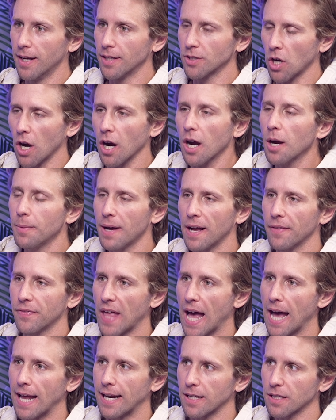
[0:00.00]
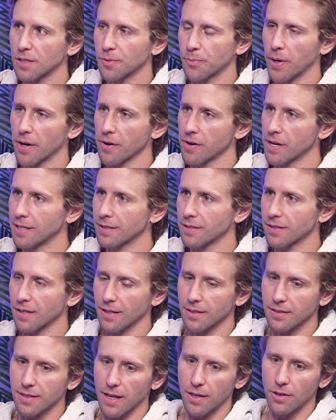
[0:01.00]
Talk about that experience,
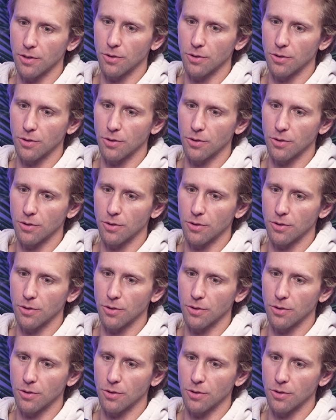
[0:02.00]
things that